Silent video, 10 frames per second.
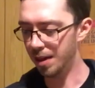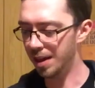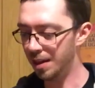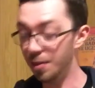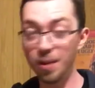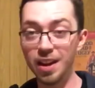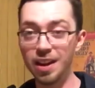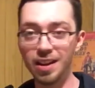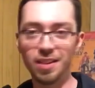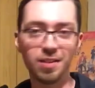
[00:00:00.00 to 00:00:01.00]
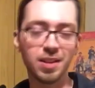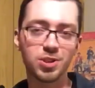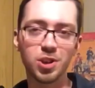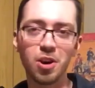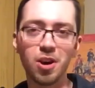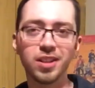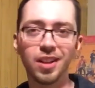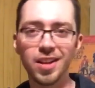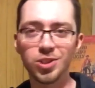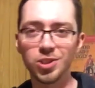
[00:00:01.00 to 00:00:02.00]
In the vein, it, it's an
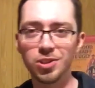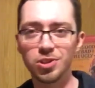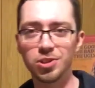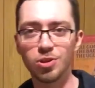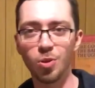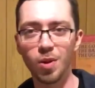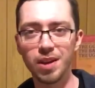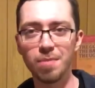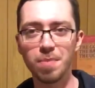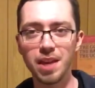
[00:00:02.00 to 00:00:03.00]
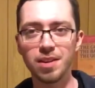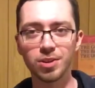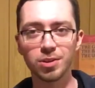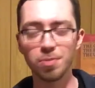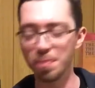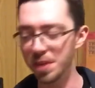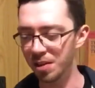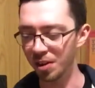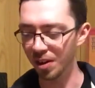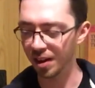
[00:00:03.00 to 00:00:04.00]
unlicensed Twin Peaks
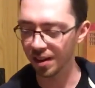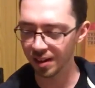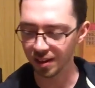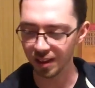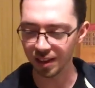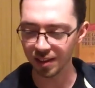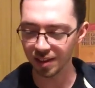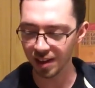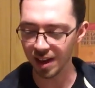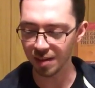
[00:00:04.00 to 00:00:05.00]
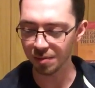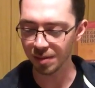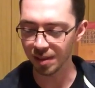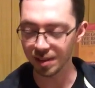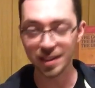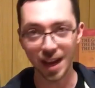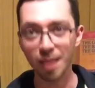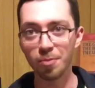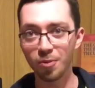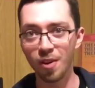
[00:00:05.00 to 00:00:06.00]
beer, like the name
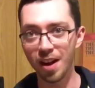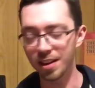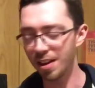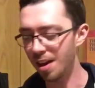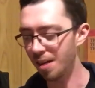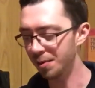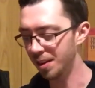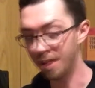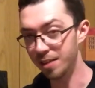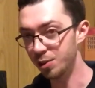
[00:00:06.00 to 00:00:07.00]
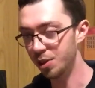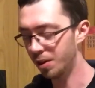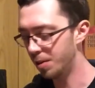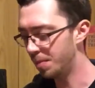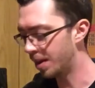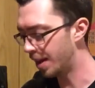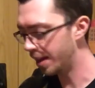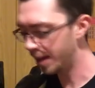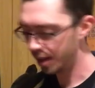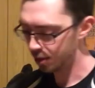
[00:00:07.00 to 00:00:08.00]
"Damn Fine Coffee" and "Cherry
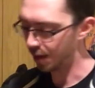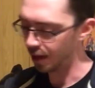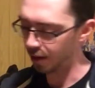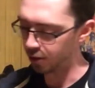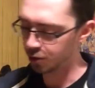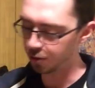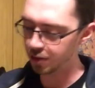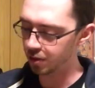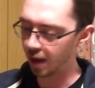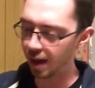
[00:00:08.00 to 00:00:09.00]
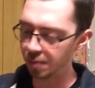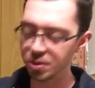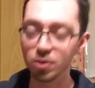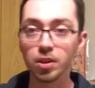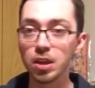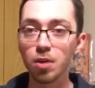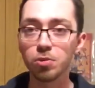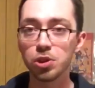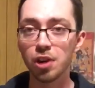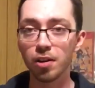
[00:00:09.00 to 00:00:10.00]
Pie." To my knowledge, there is absolutely
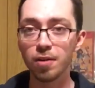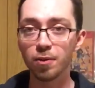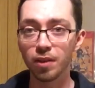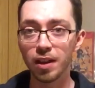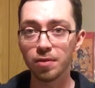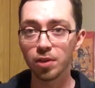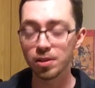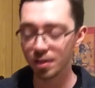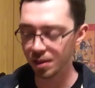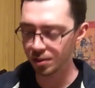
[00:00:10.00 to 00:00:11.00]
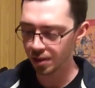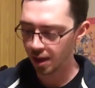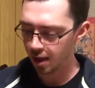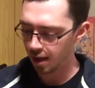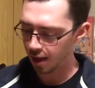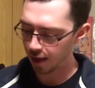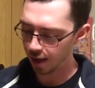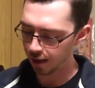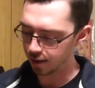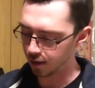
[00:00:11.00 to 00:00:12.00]
no cherry flavoring to this,
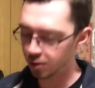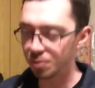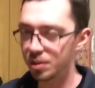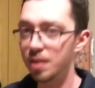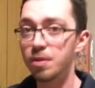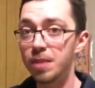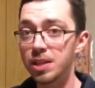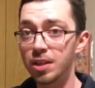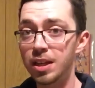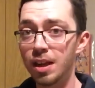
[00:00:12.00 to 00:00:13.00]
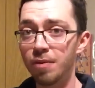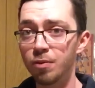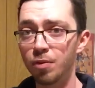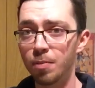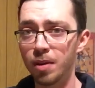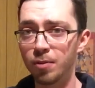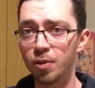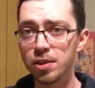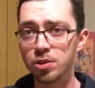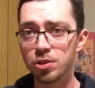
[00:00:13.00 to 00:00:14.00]
and uh, this was given to me as a gift from my
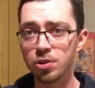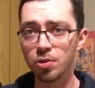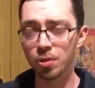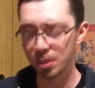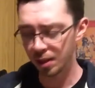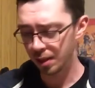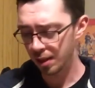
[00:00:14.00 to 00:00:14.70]
friend Stuart.